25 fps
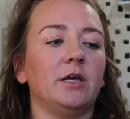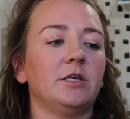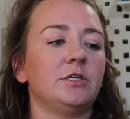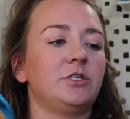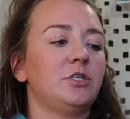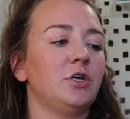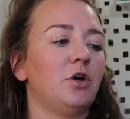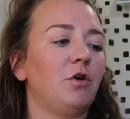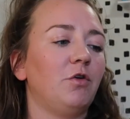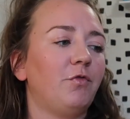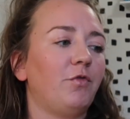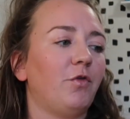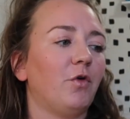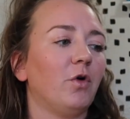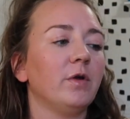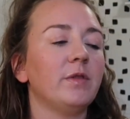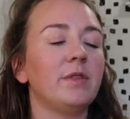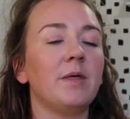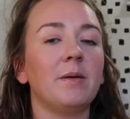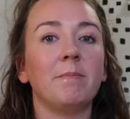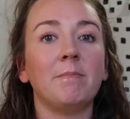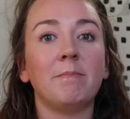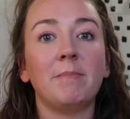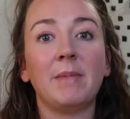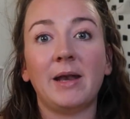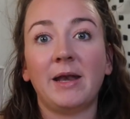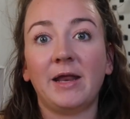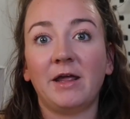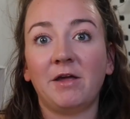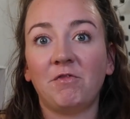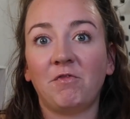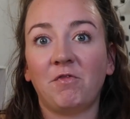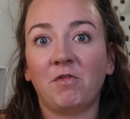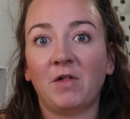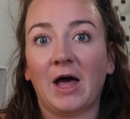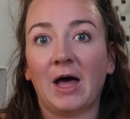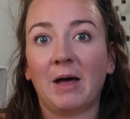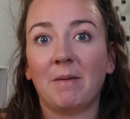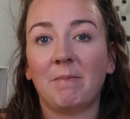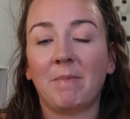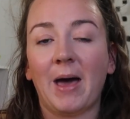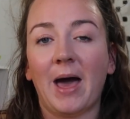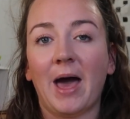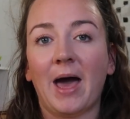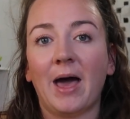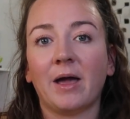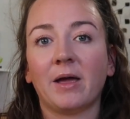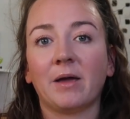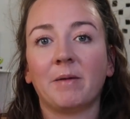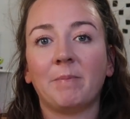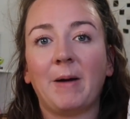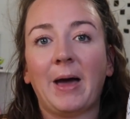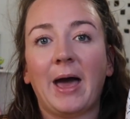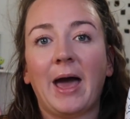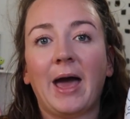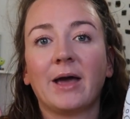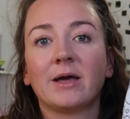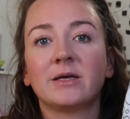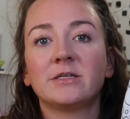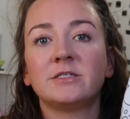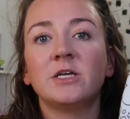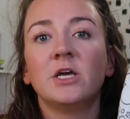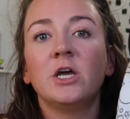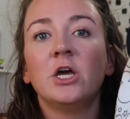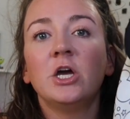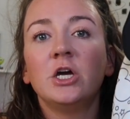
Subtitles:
So for the mini flap backpacks,